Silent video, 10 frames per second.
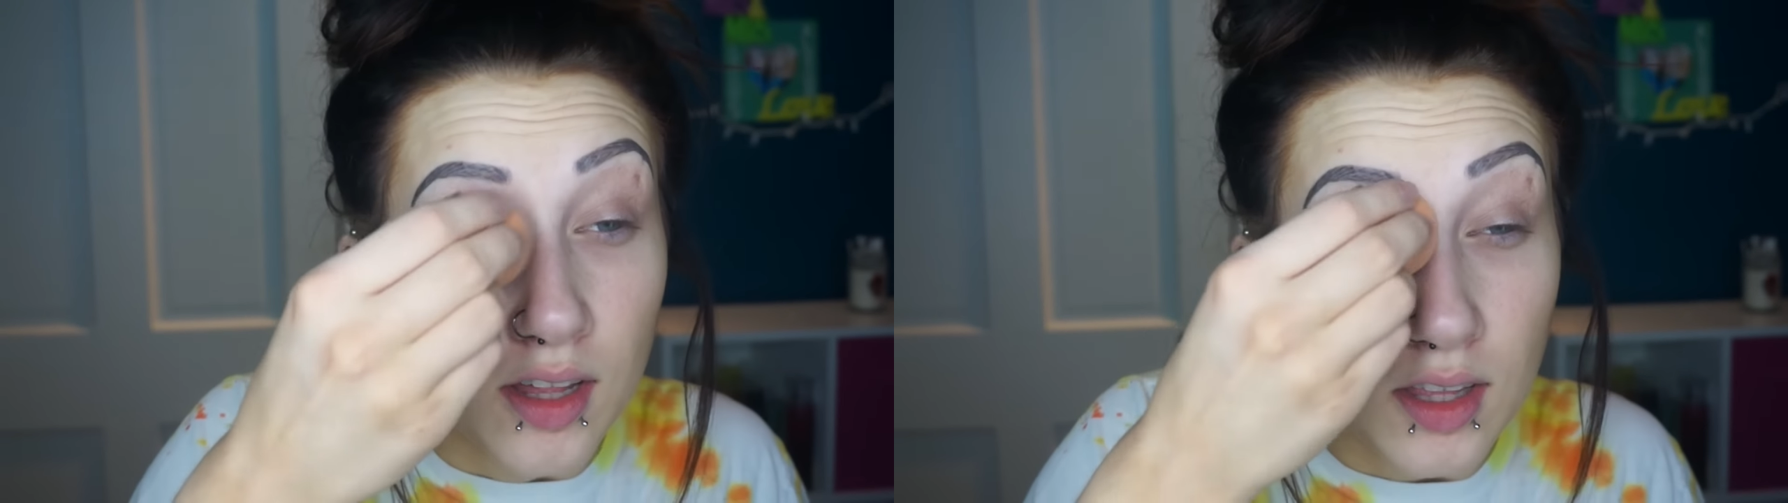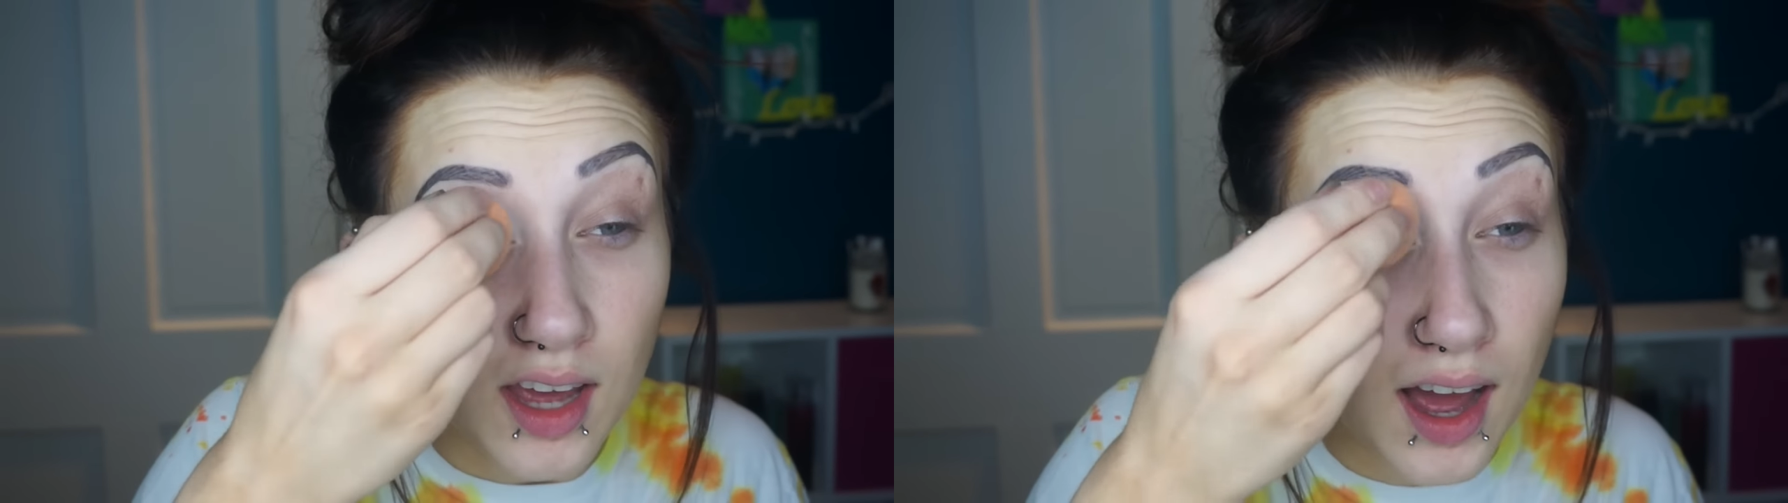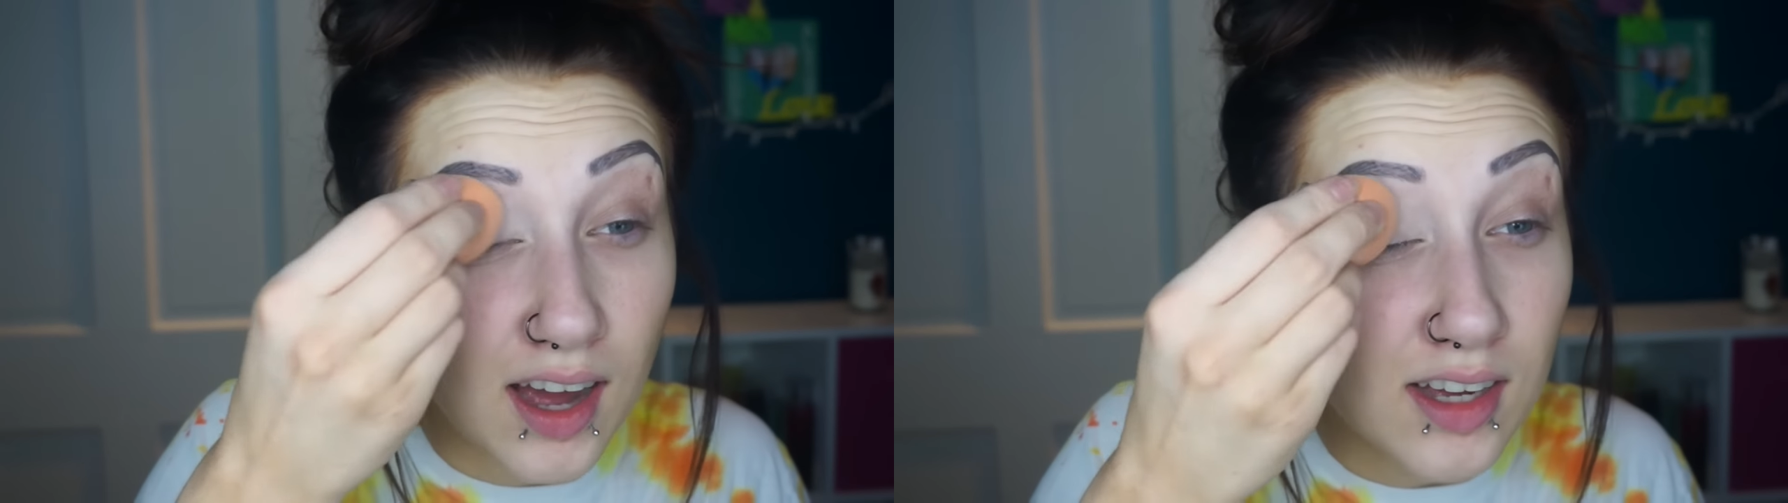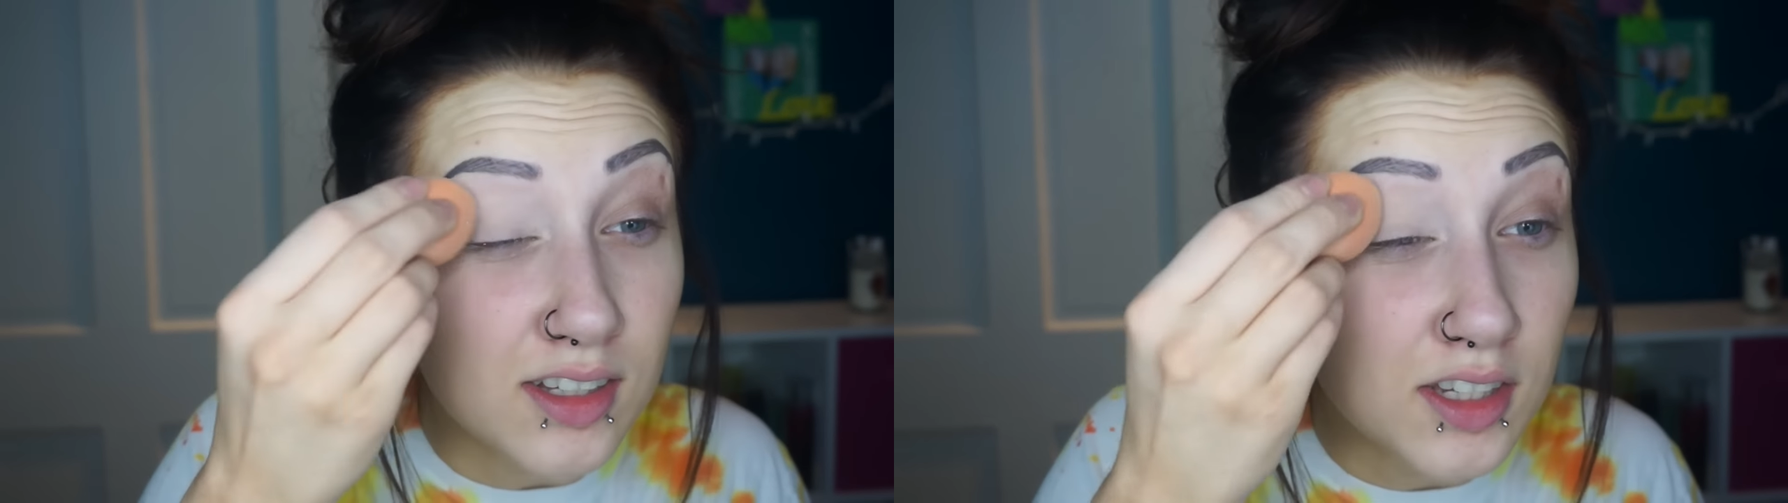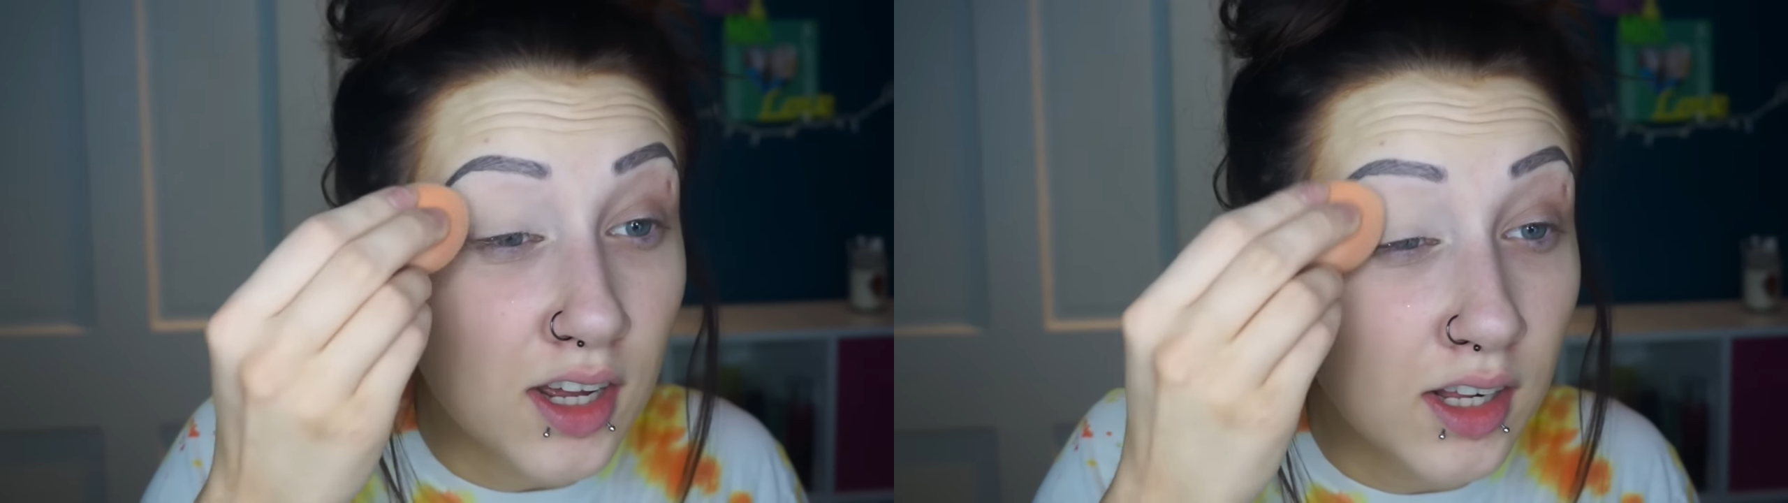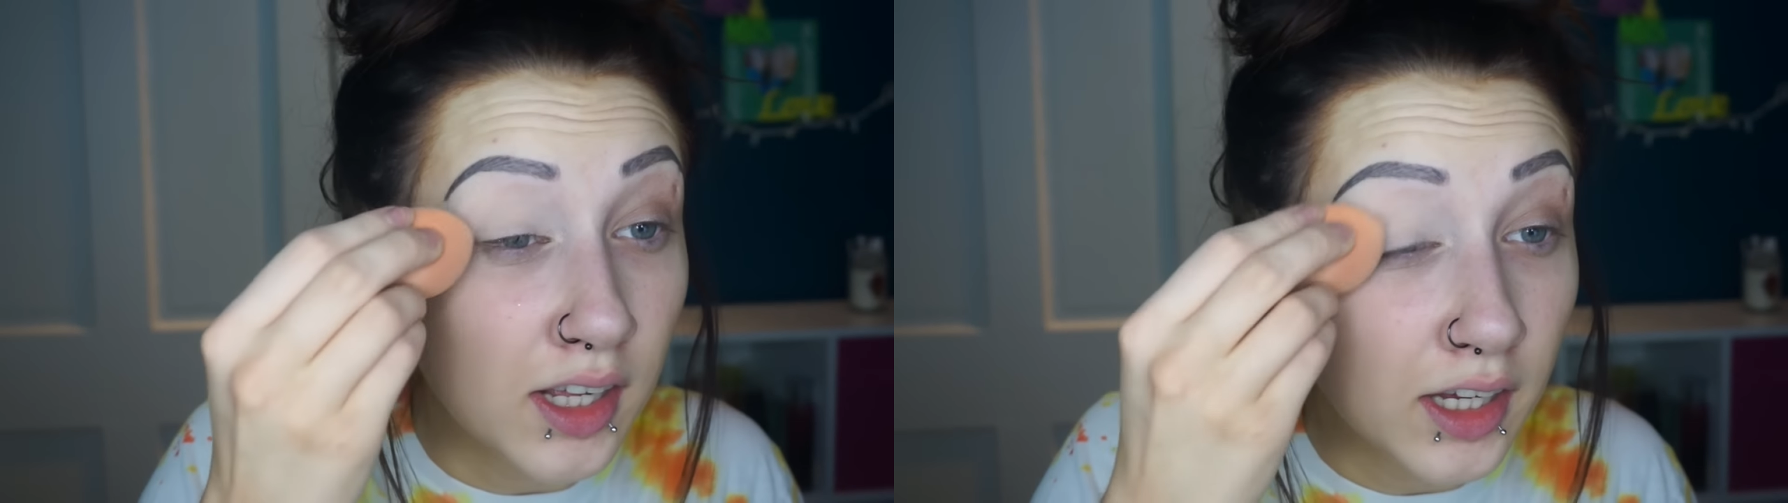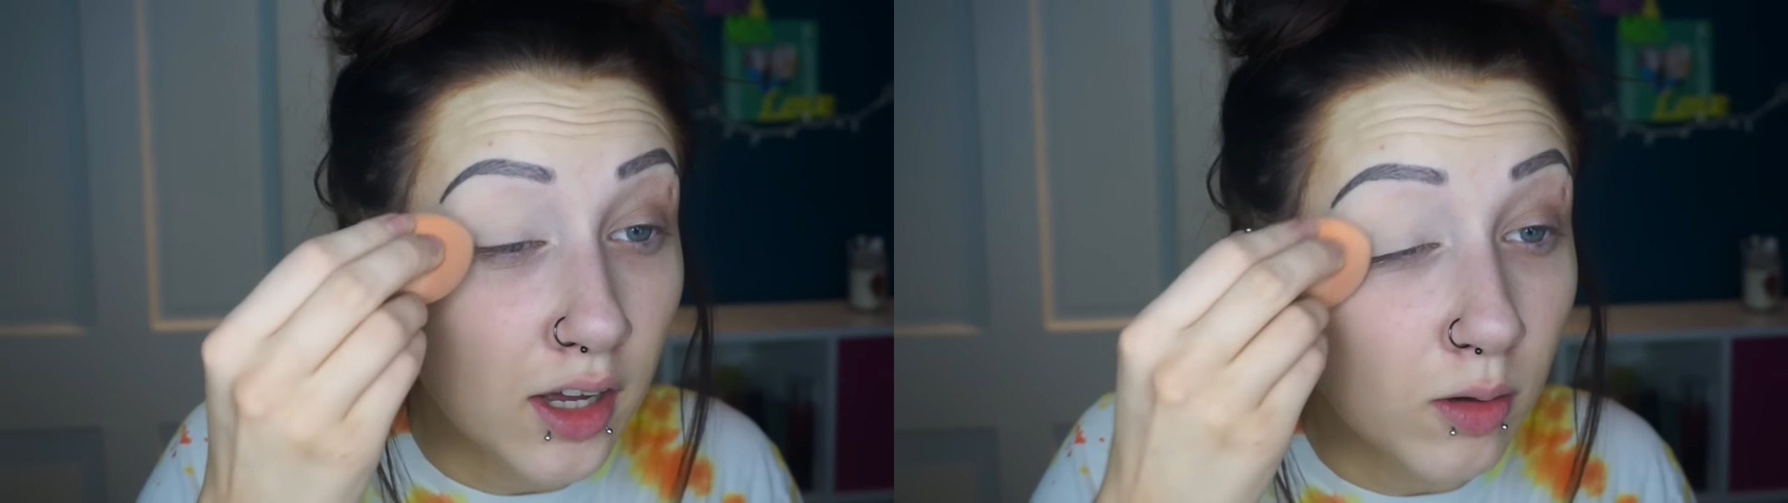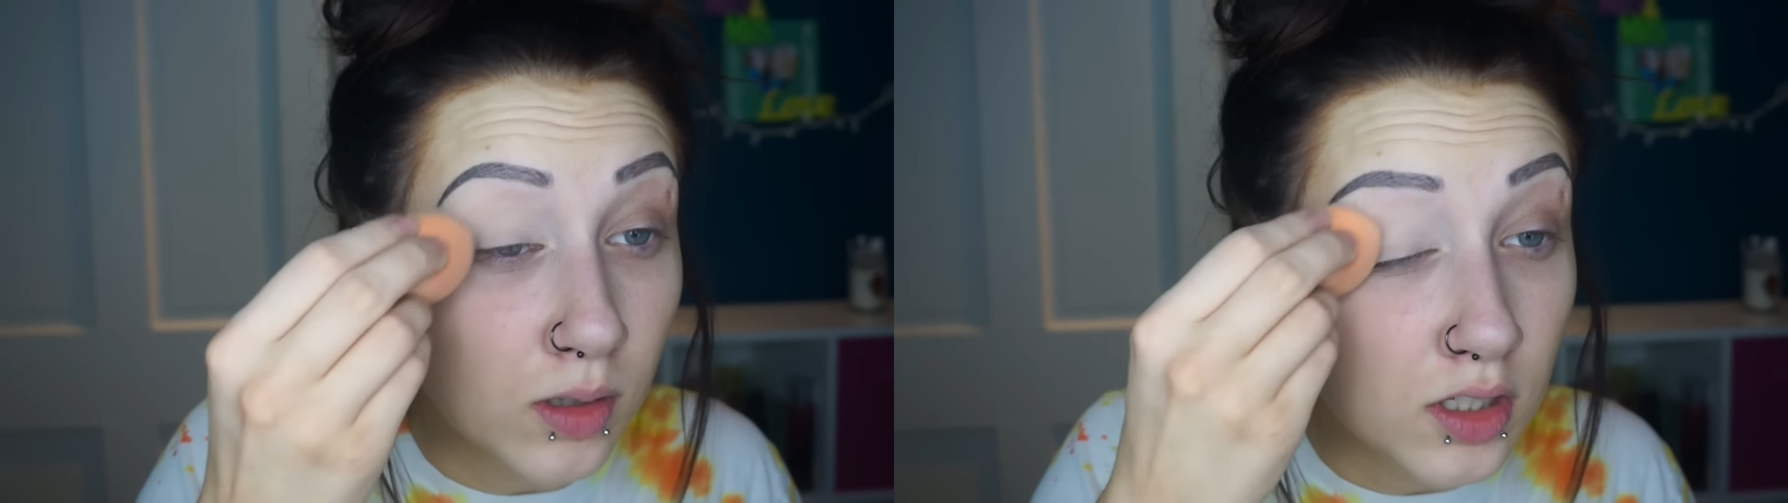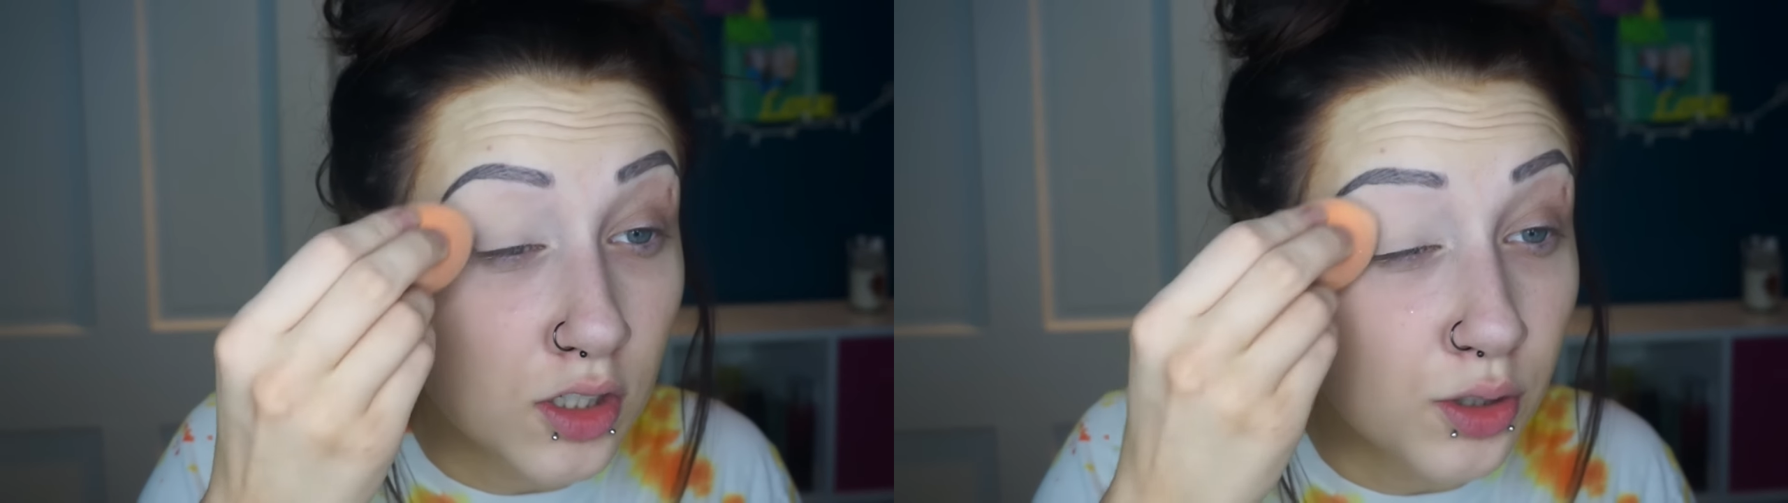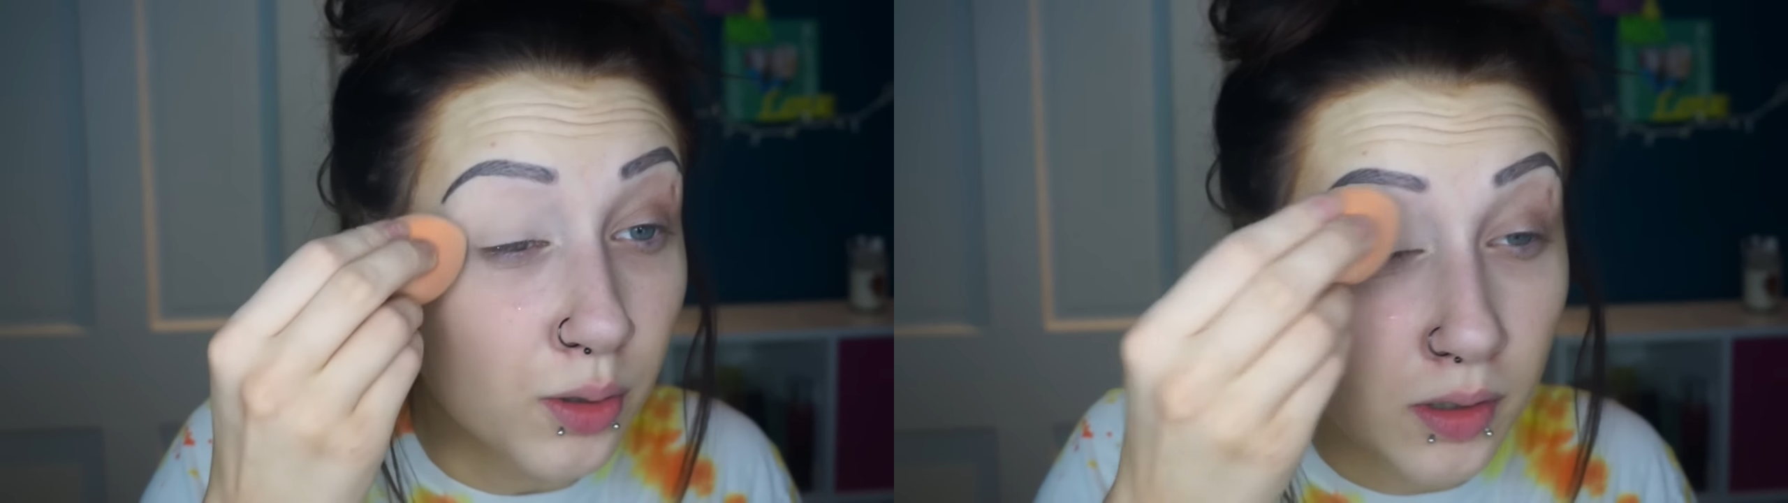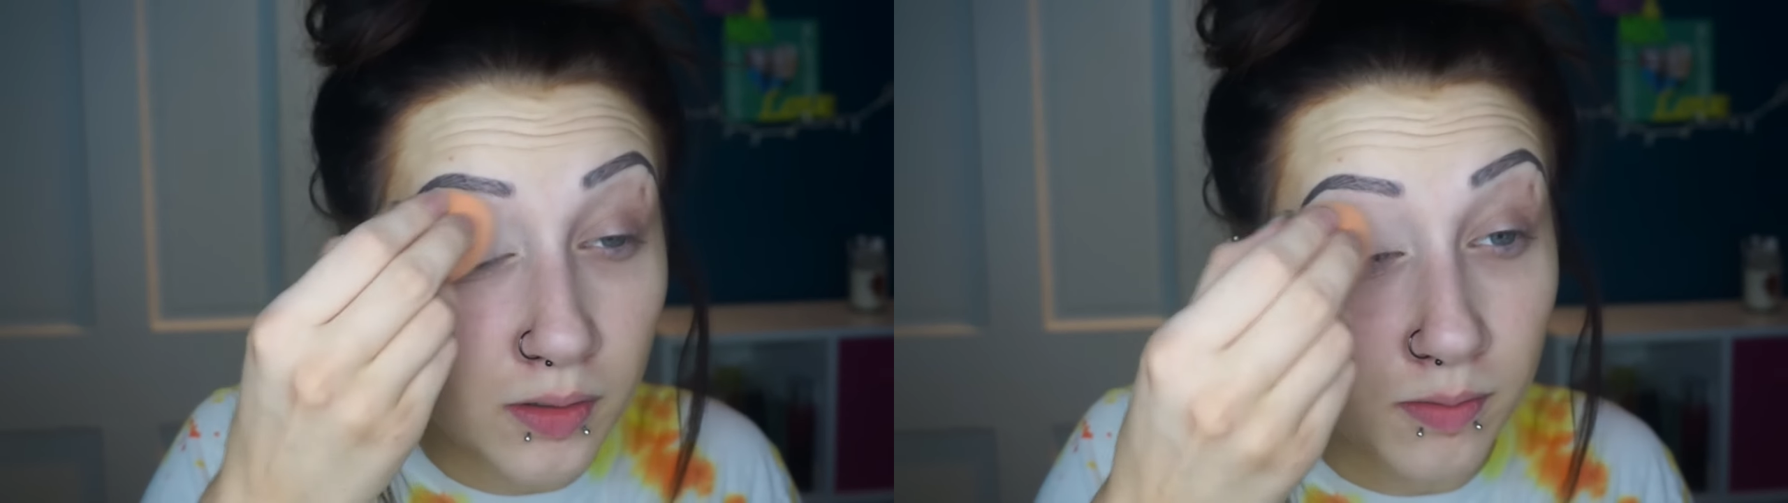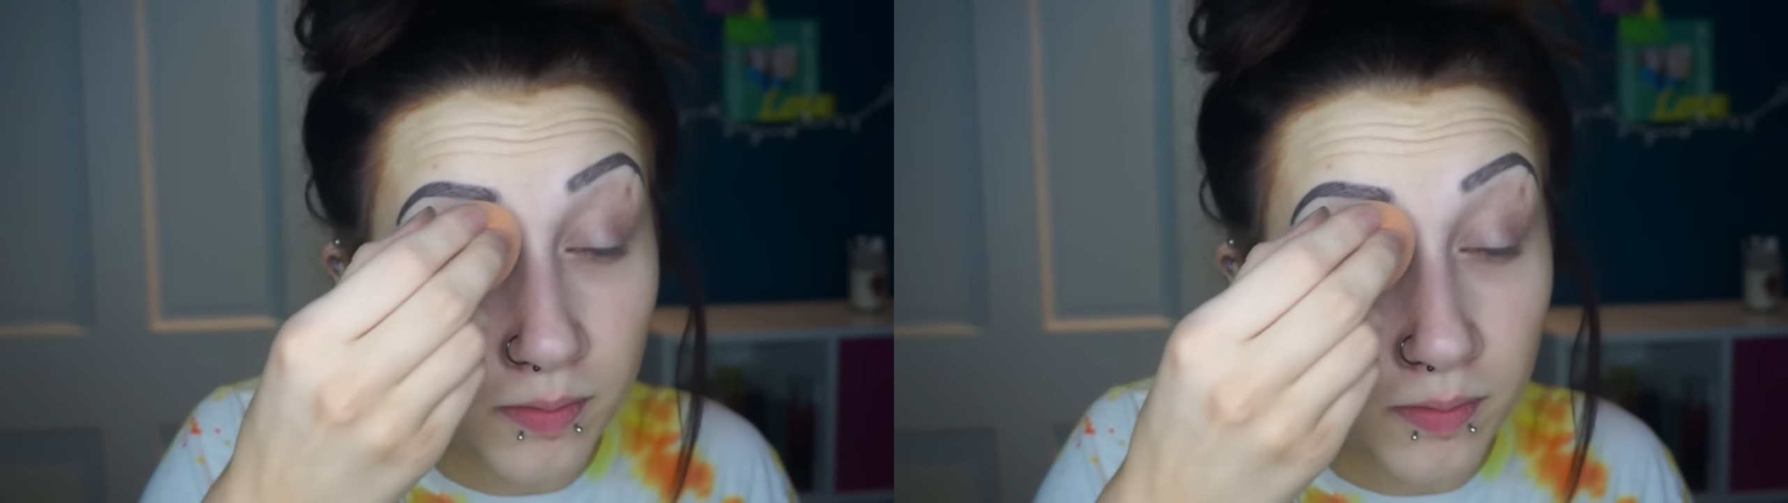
the eyes like I always do.